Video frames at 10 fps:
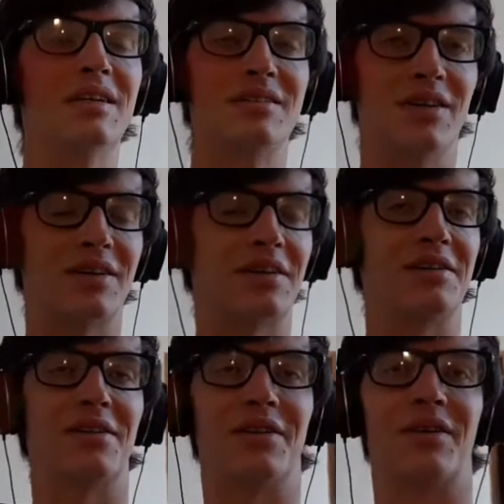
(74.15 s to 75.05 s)
talking
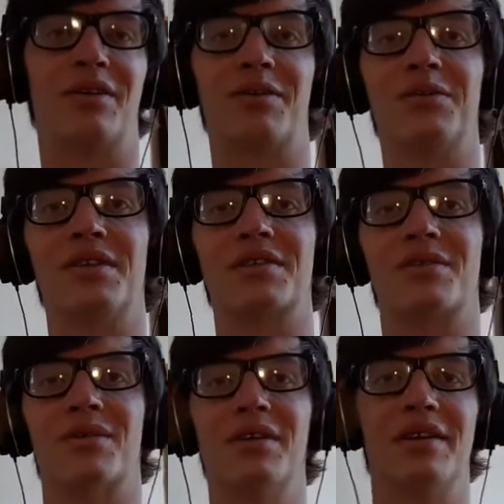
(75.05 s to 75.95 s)
to her through
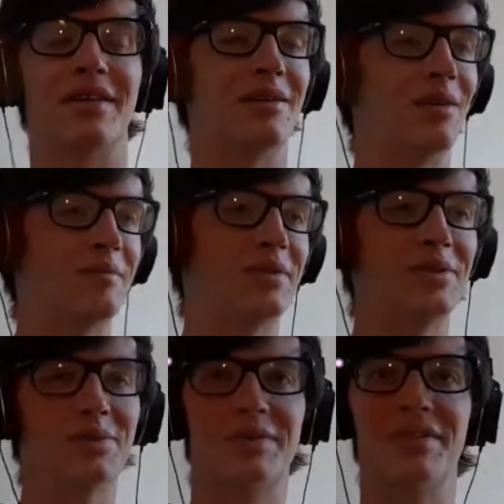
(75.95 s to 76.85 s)
Discord and hope
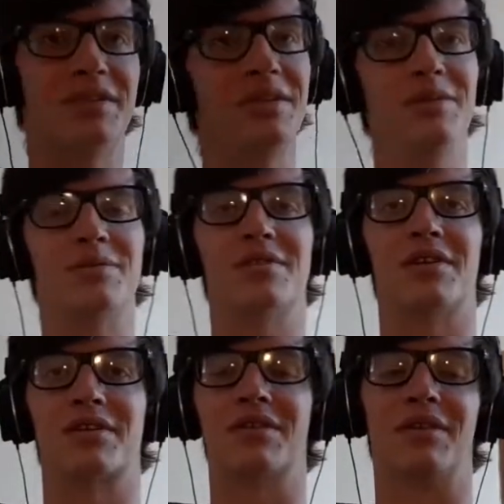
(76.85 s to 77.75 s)
to continue to
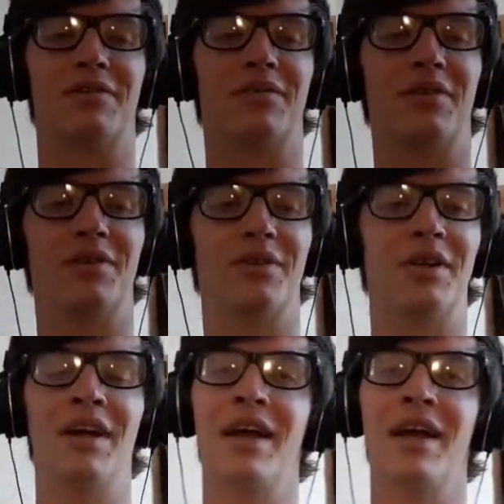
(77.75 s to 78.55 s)
talk to her further.